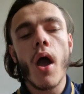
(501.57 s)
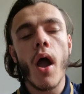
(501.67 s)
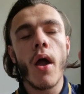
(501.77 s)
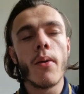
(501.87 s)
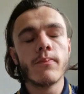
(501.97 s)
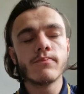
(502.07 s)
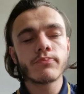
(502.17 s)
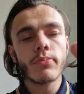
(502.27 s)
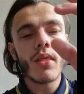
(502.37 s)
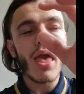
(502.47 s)

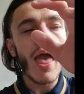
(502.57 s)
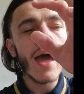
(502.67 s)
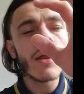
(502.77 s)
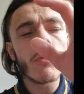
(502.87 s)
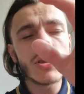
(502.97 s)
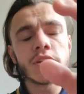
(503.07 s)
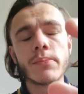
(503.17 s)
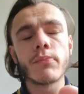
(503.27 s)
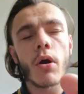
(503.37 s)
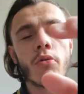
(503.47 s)
And I wish
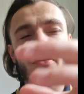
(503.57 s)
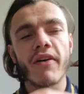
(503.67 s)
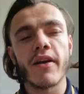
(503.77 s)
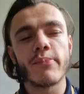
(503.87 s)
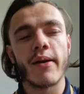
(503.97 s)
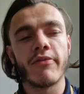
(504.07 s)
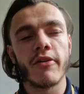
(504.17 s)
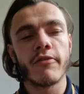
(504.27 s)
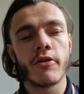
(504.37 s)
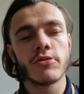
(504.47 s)
him all the very best for
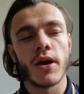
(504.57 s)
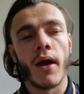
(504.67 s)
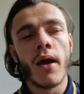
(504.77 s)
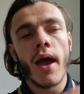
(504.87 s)
the future.